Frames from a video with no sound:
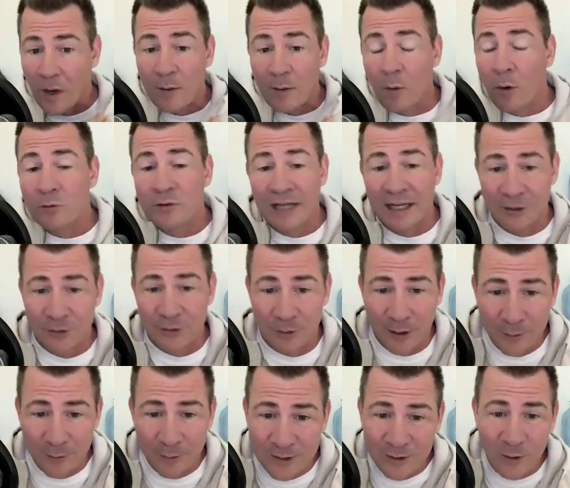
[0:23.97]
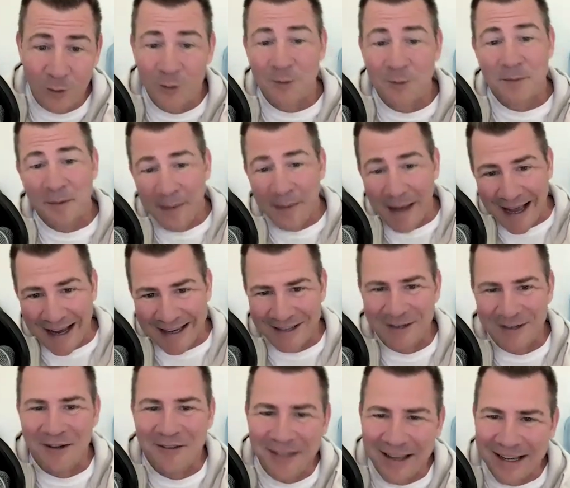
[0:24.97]
why won't I do it and what's holding me
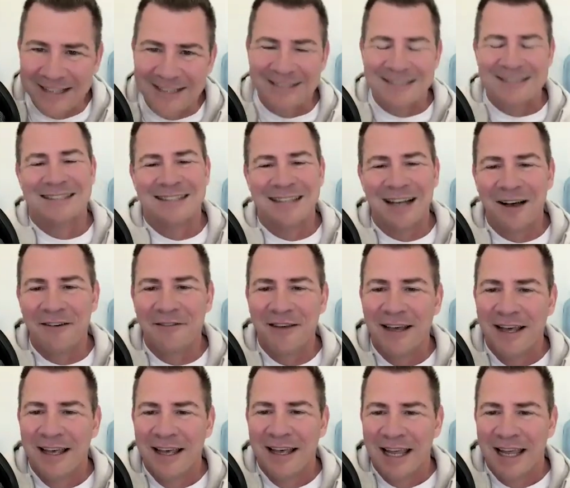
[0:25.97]
back and all that good stuff.